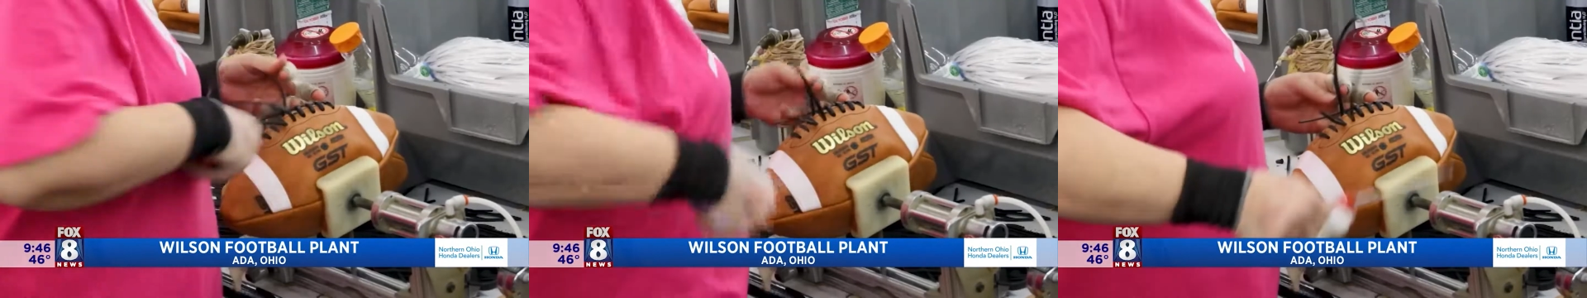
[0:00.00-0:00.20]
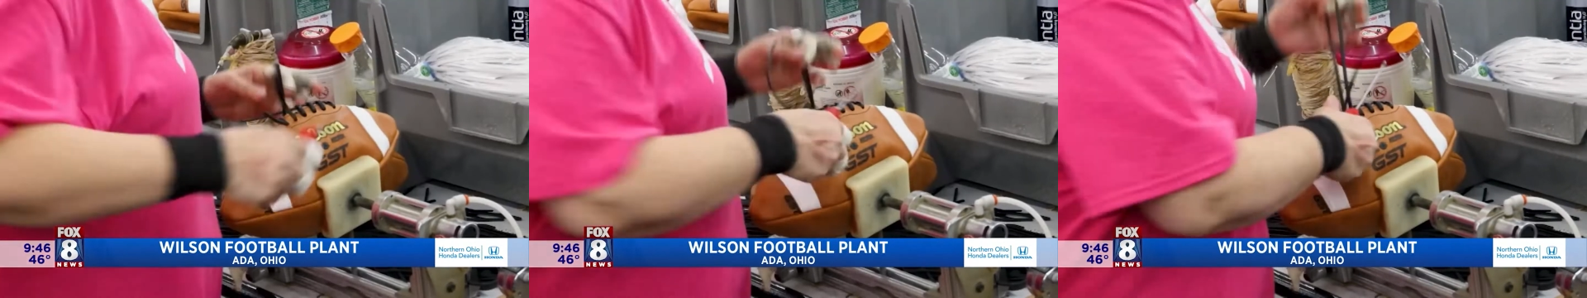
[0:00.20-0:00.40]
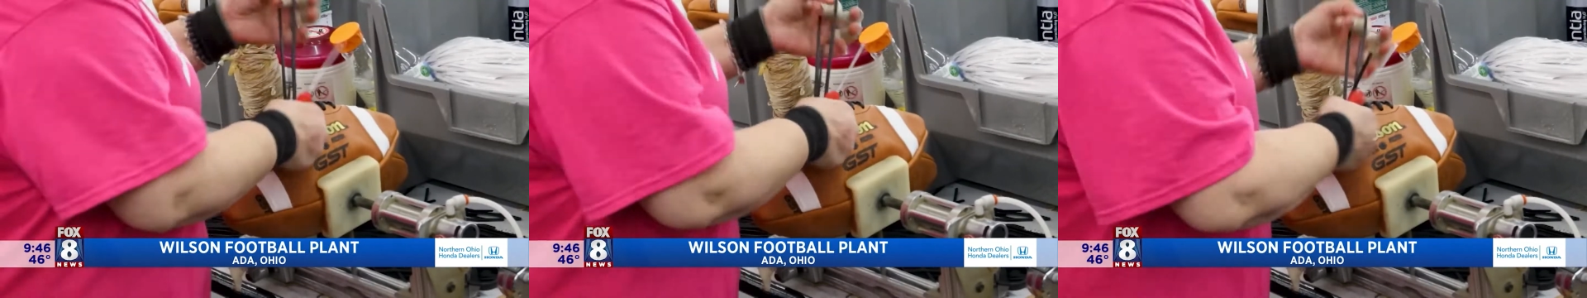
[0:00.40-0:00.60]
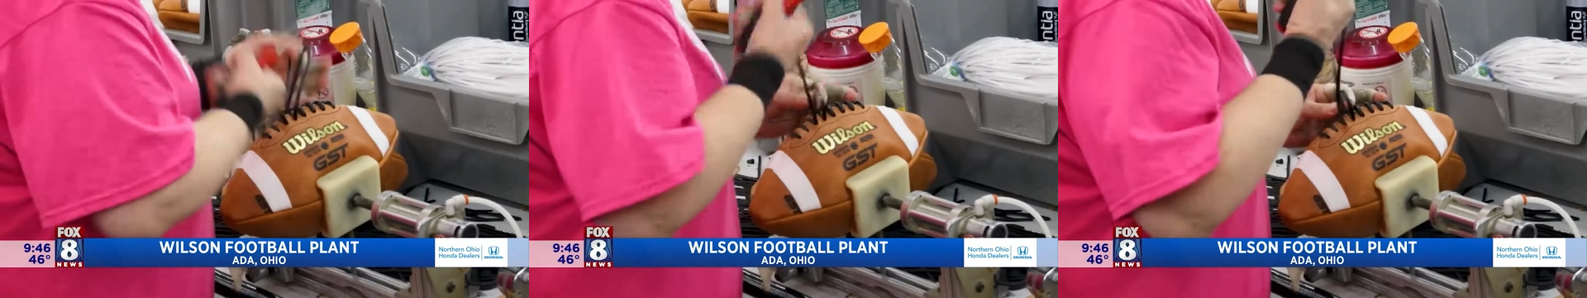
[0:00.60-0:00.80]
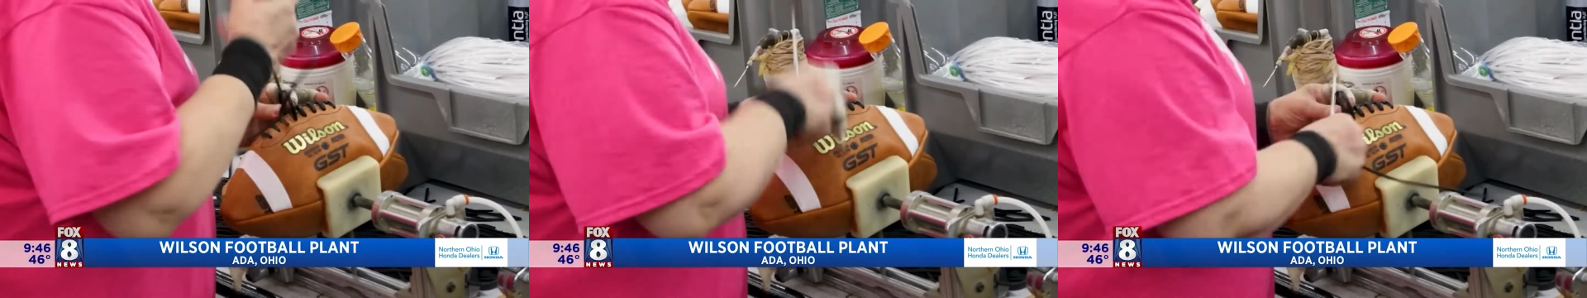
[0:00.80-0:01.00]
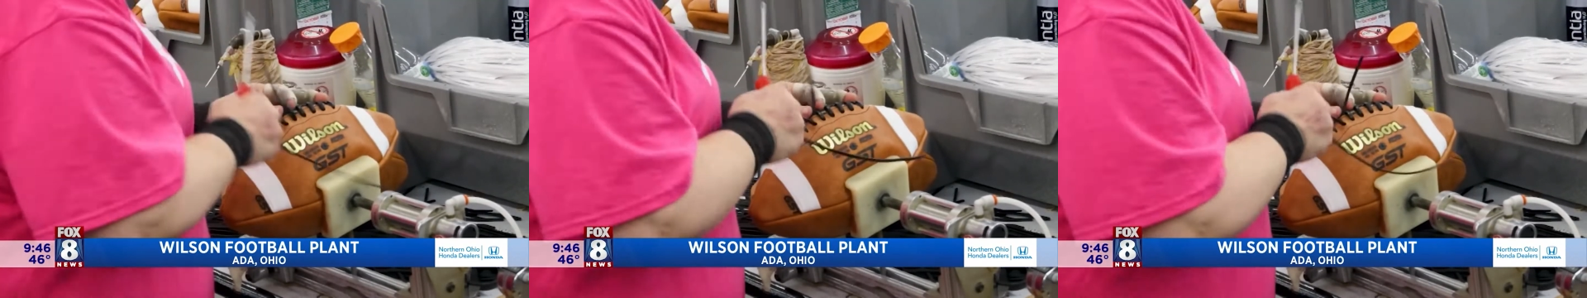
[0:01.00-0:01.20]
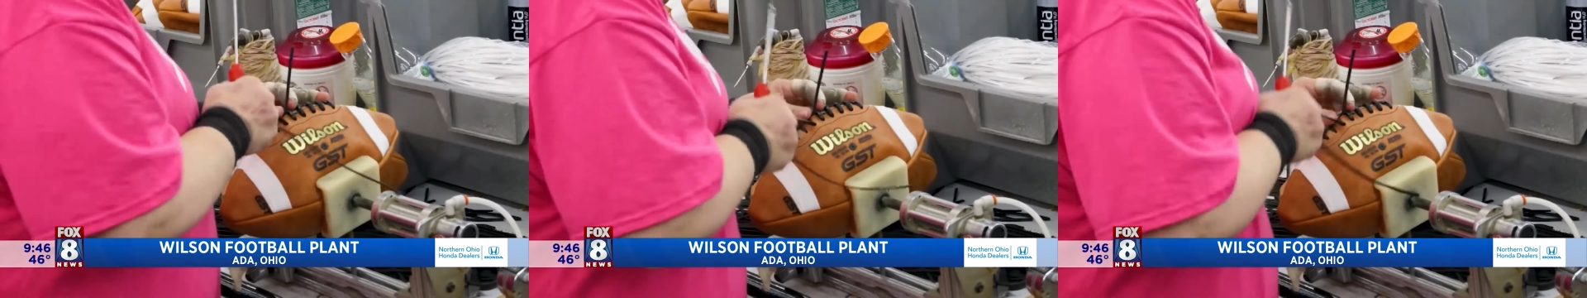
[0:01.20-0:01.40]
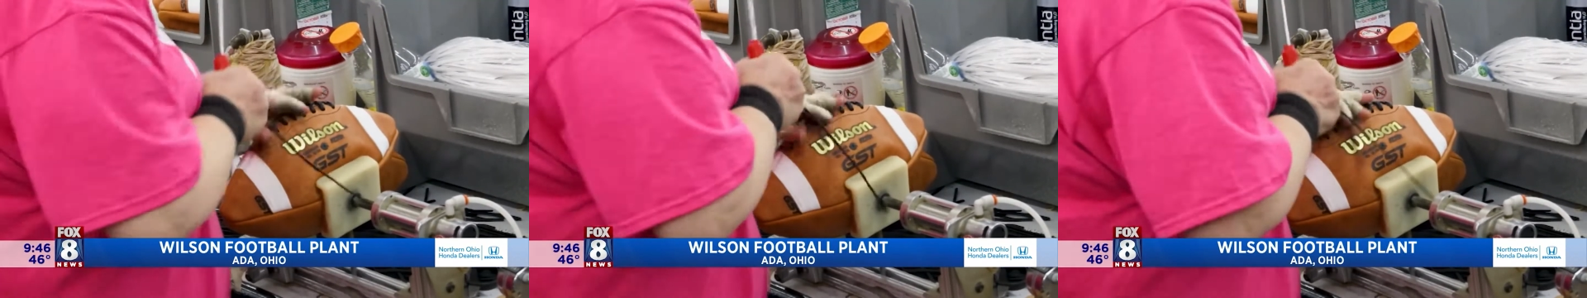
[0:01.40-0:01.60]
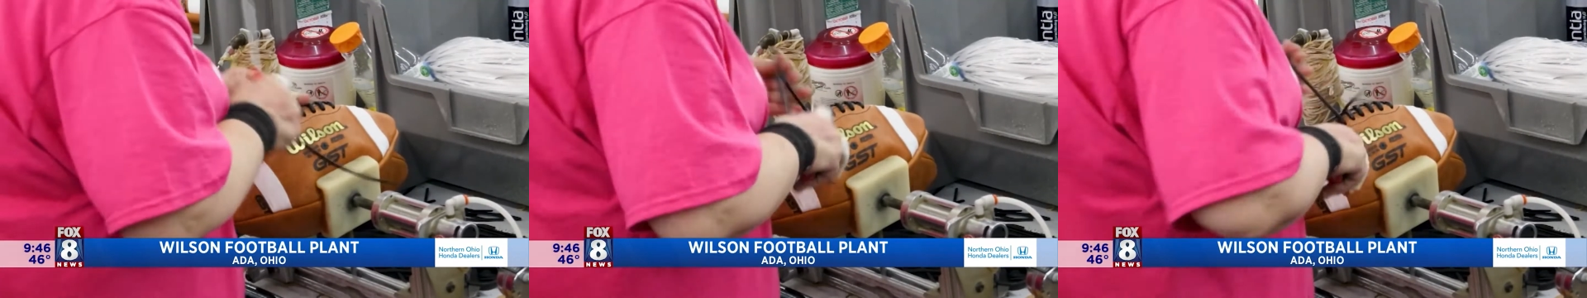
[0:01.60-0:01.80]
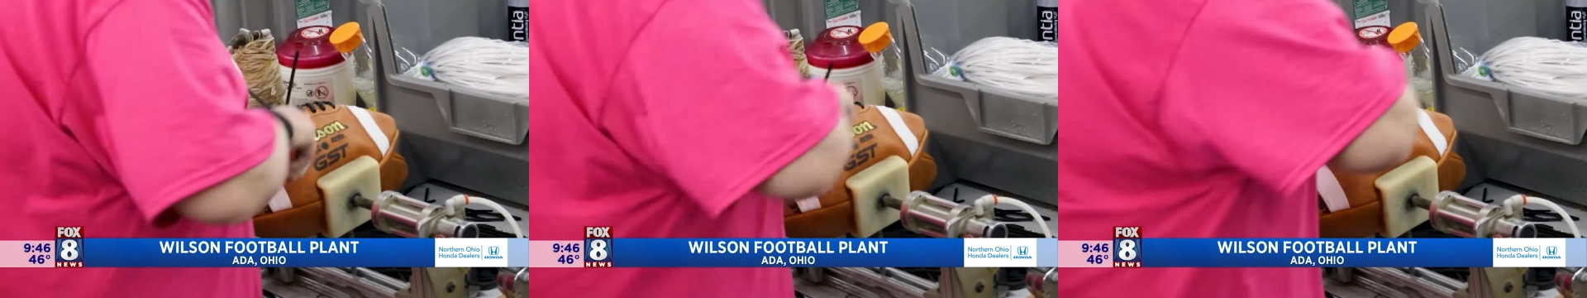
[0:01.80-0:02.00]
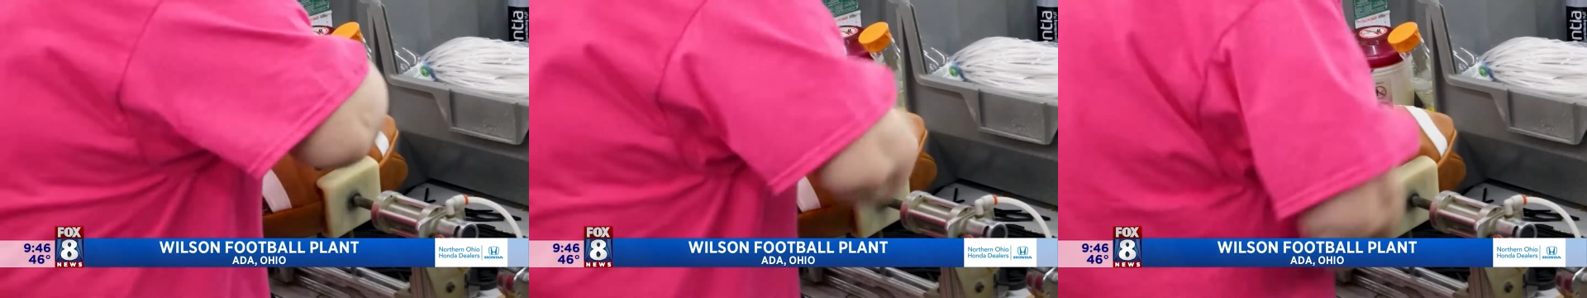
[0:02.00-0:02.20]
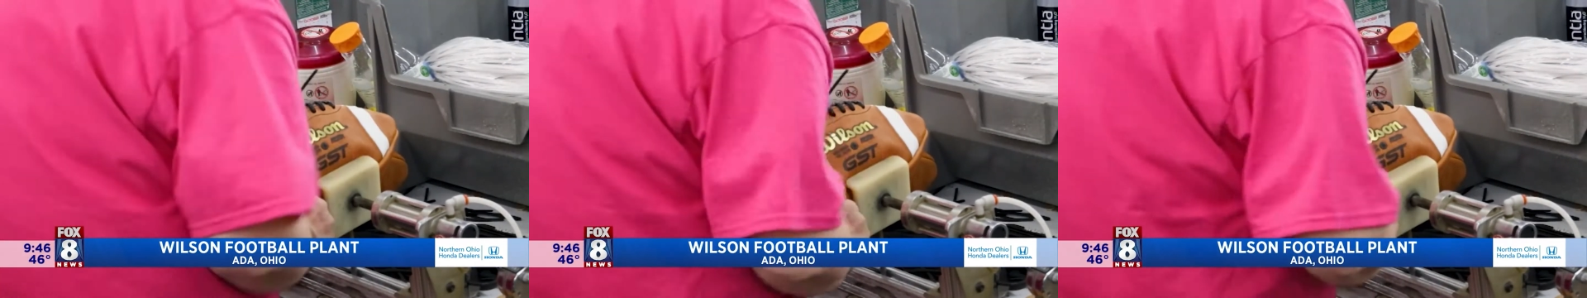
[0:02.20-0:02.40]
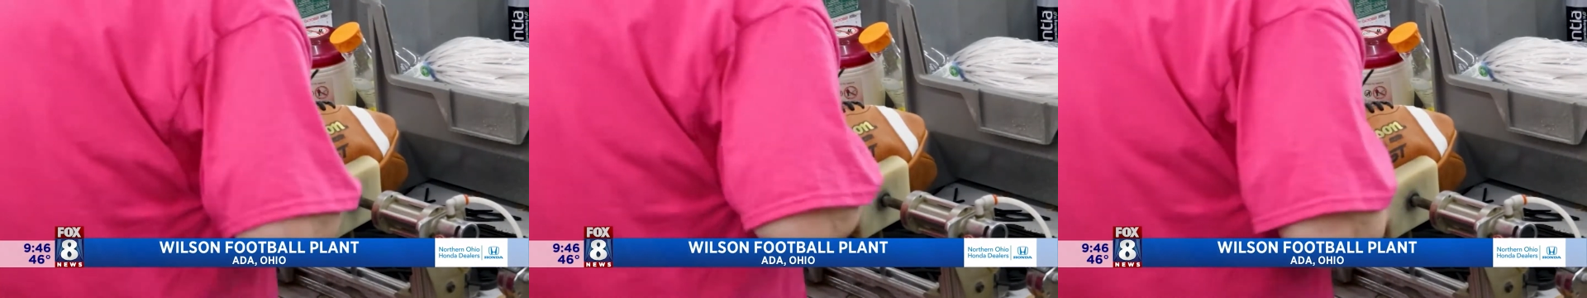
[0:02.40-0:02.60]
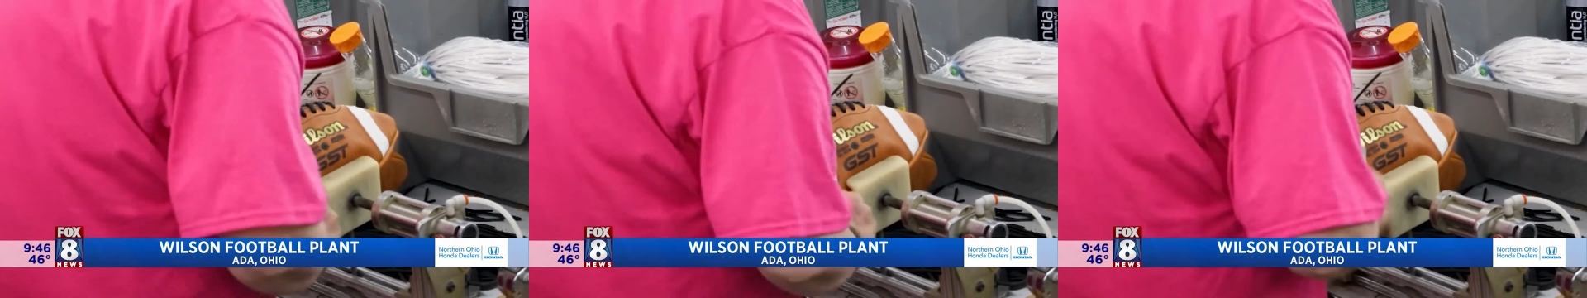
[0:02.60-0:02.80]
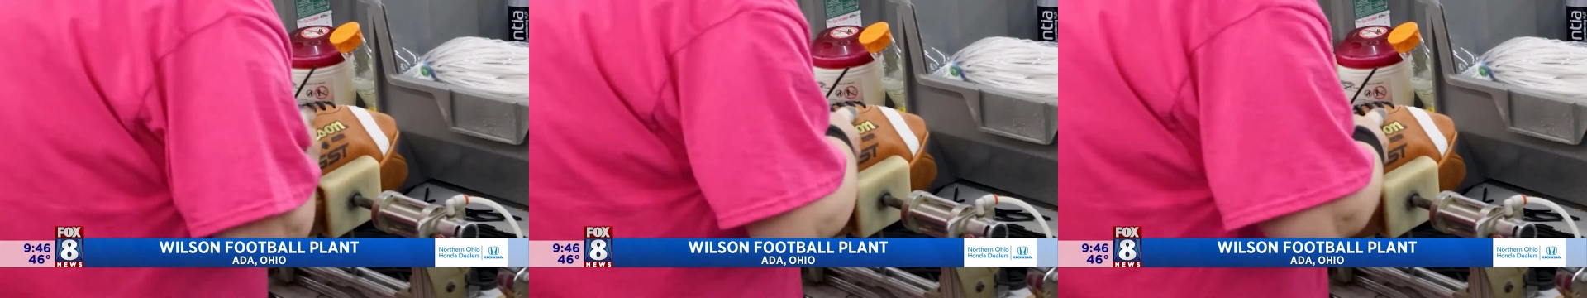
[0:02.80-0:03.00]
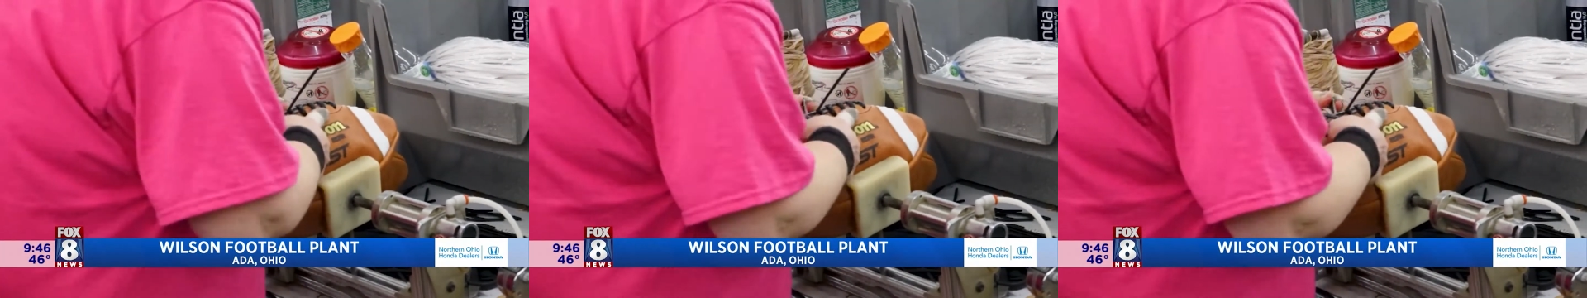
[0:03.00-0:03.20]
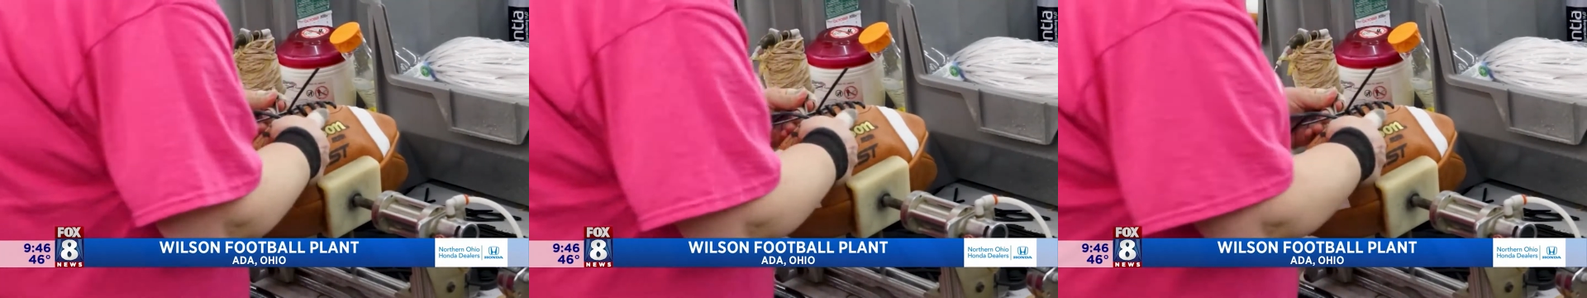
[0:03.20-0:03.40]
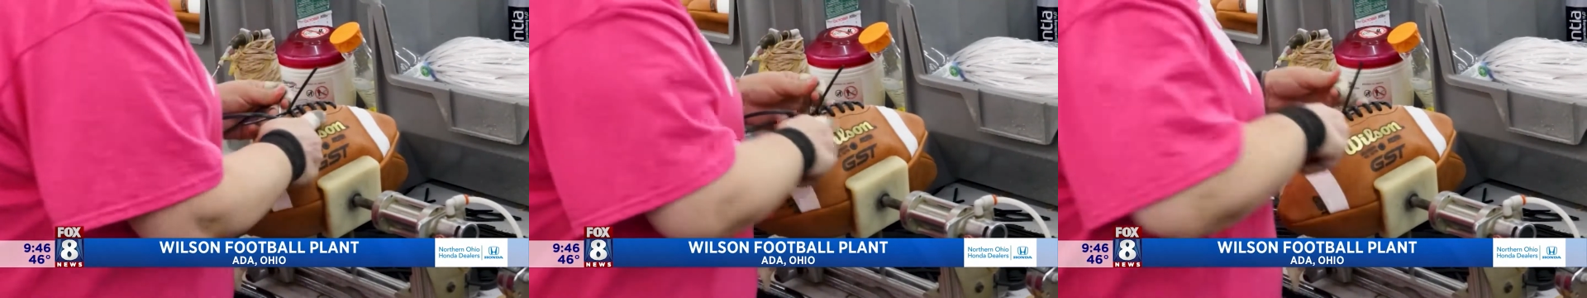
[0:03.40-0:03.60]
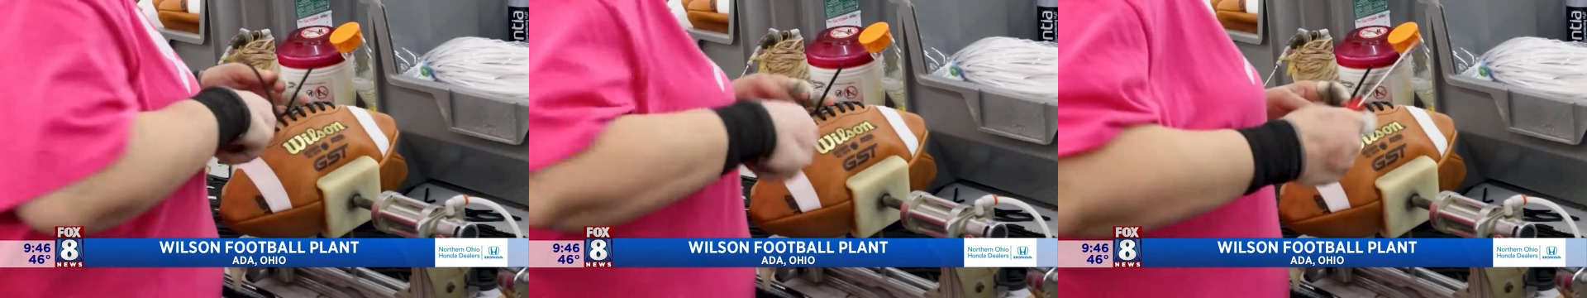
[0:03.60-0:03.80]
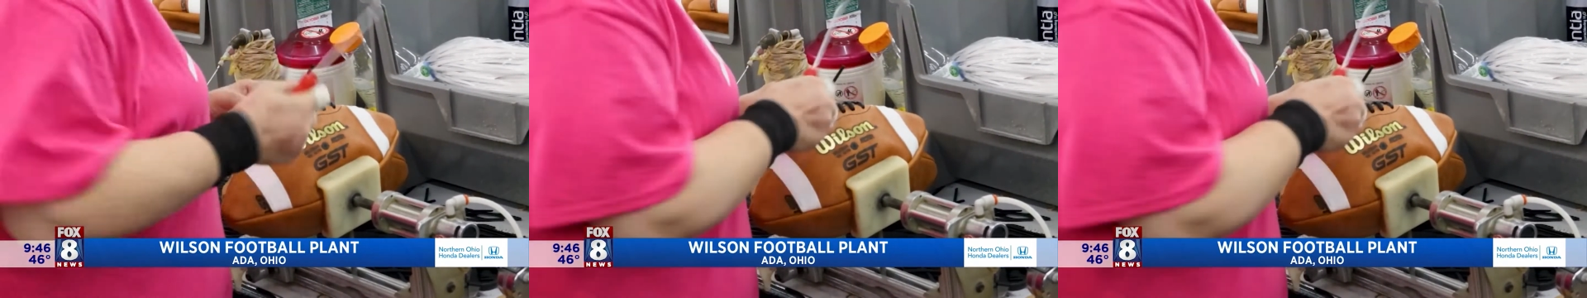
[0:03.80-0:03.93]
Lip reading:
No face is visible, so there are no lips to read.